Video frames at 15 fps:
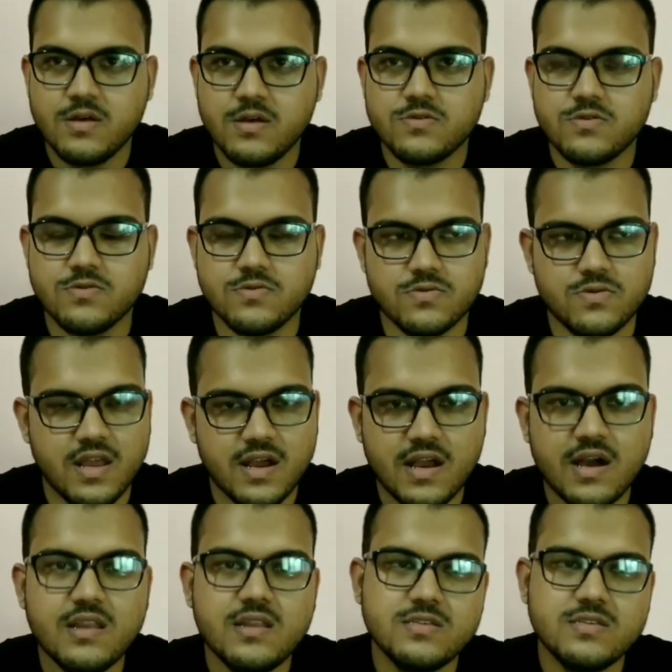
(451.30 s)
So
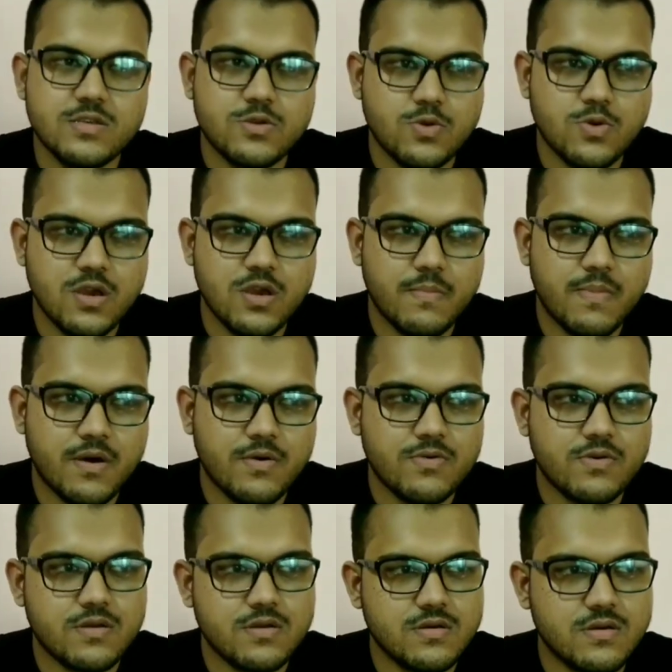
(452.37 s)
Lagan is a story about
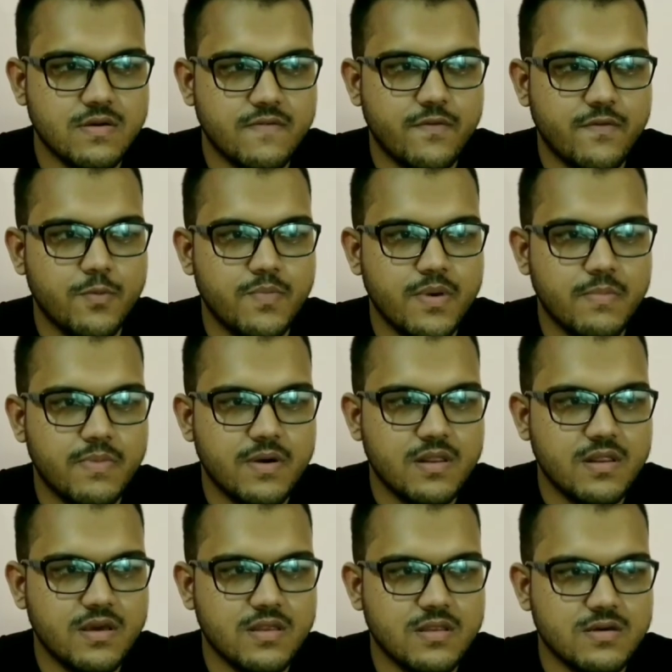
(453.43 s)
a few people
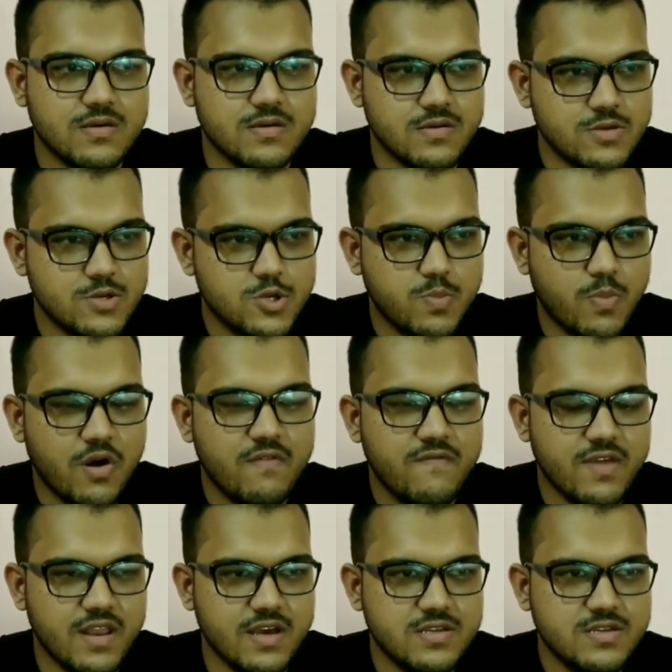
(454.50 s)
in a small
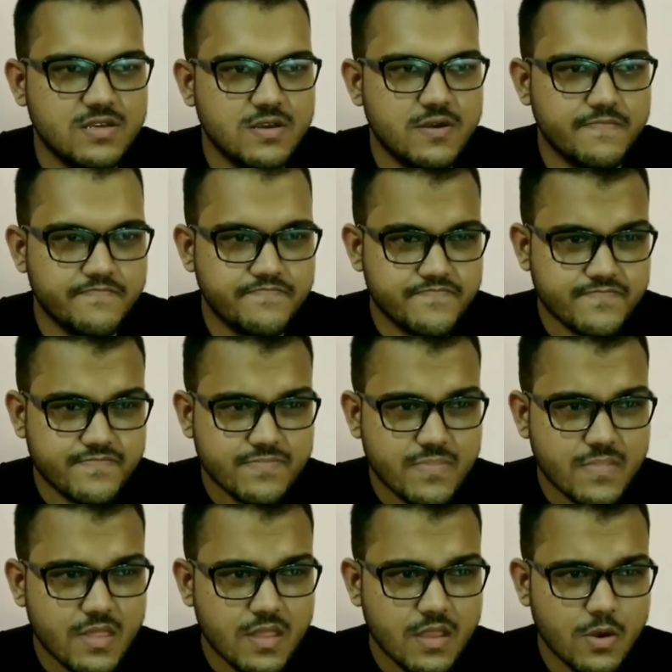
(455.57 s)
village
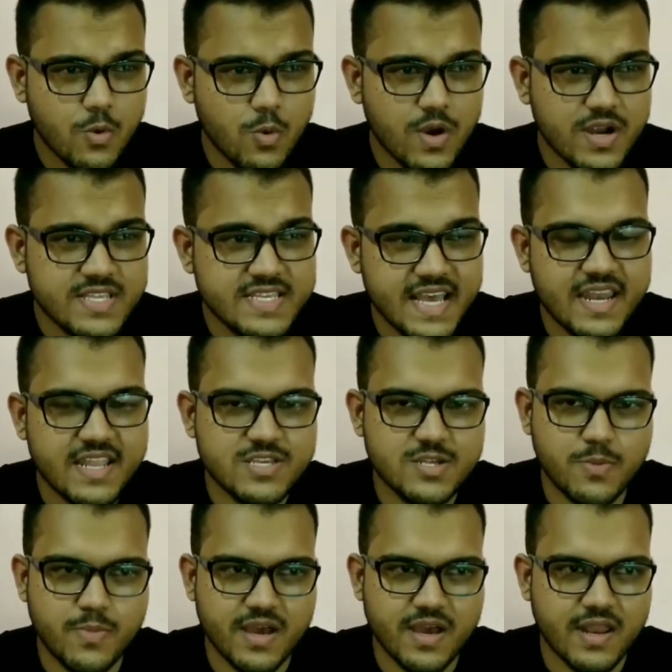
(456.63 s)
who are challenged
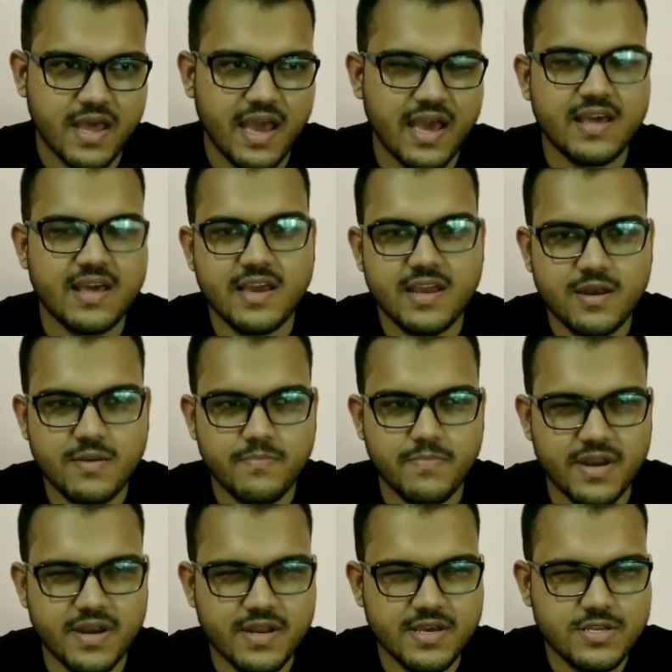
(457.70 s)
by an arrogant
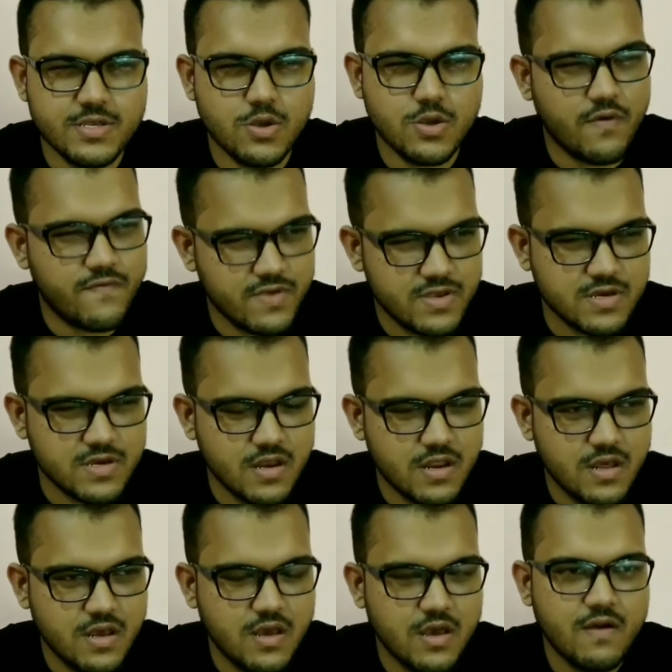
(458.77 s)
British officer
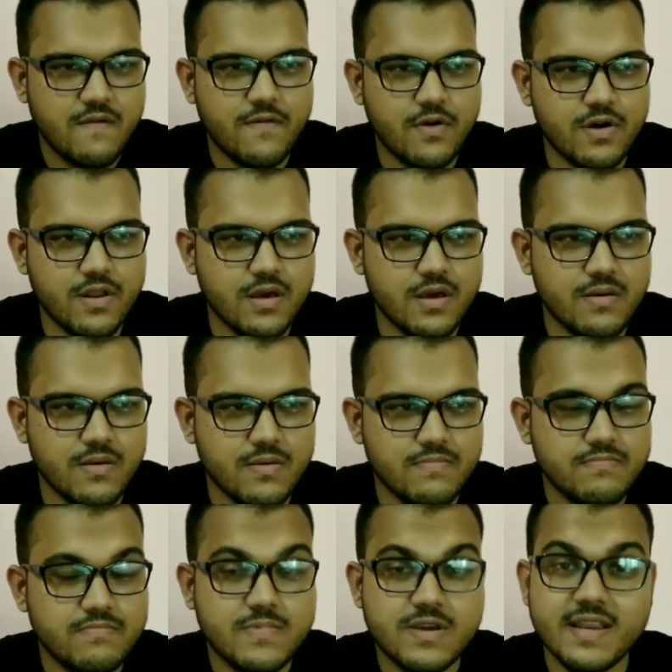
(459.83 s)
for a
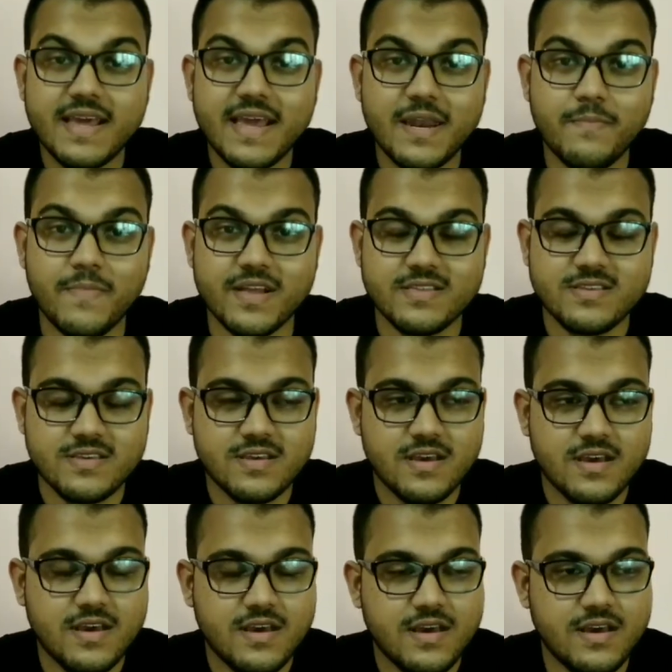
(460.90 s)
cricket match.
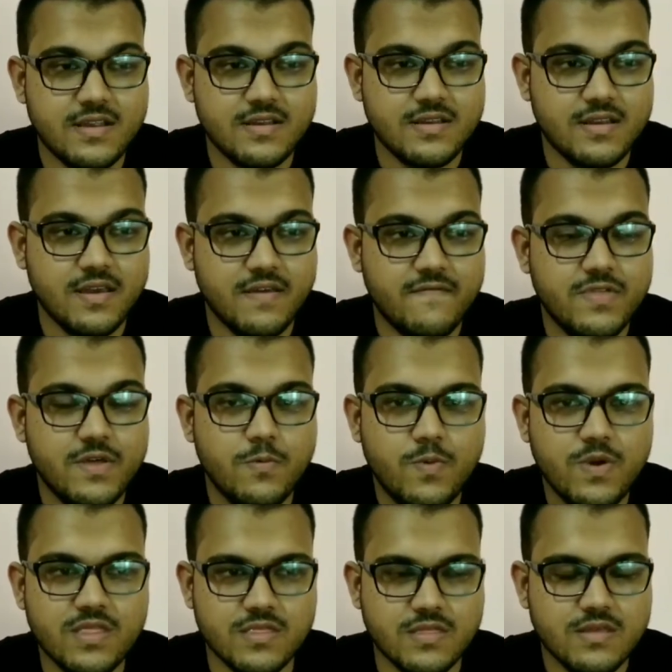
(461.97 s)
And if they
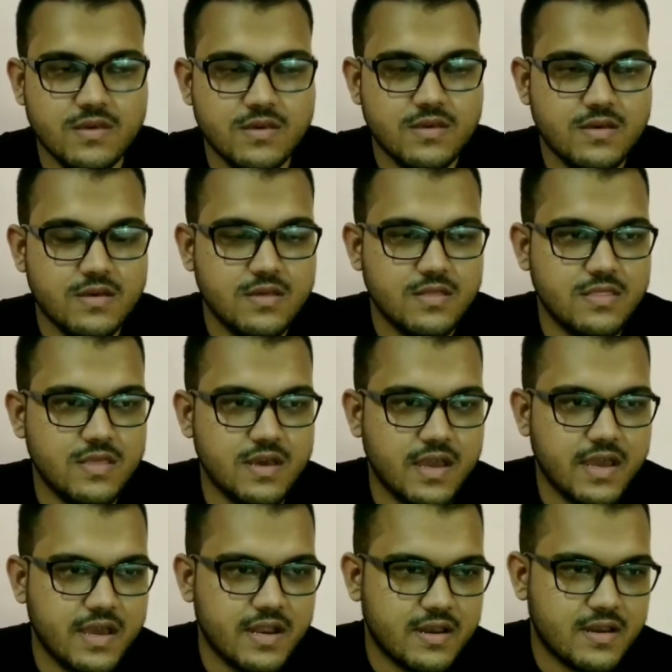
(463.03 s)
win, they
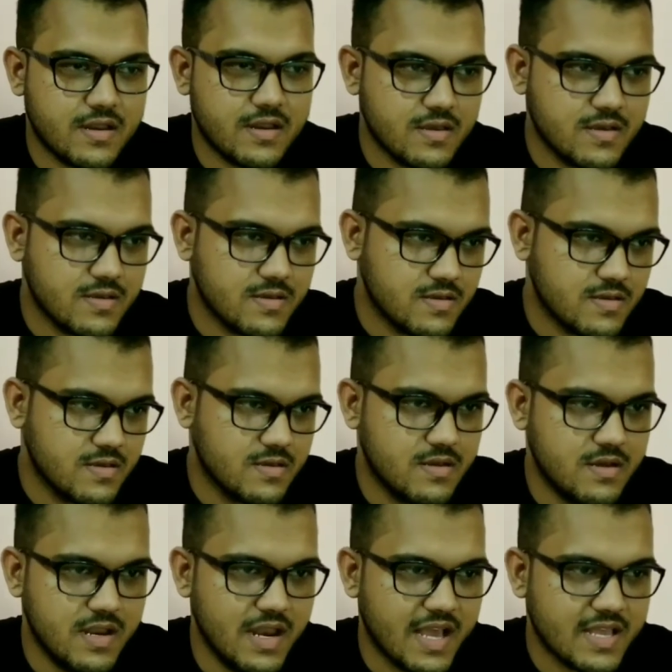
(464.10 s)
get
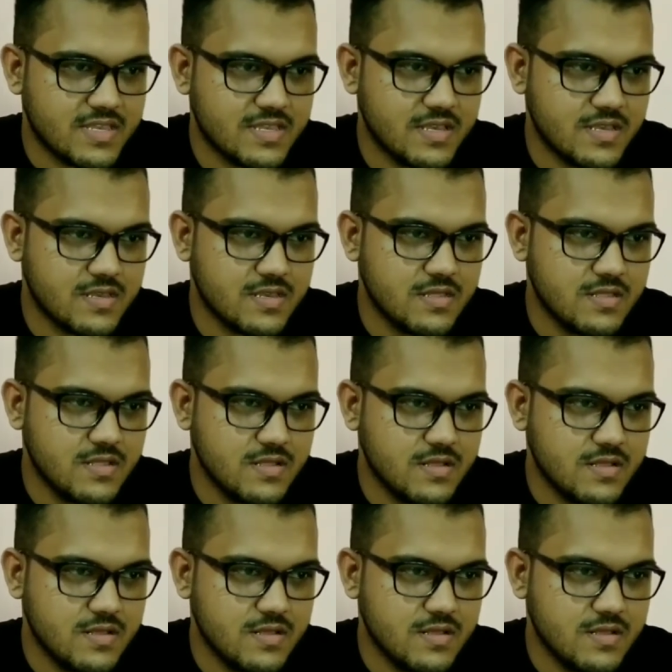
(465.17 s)
relaxation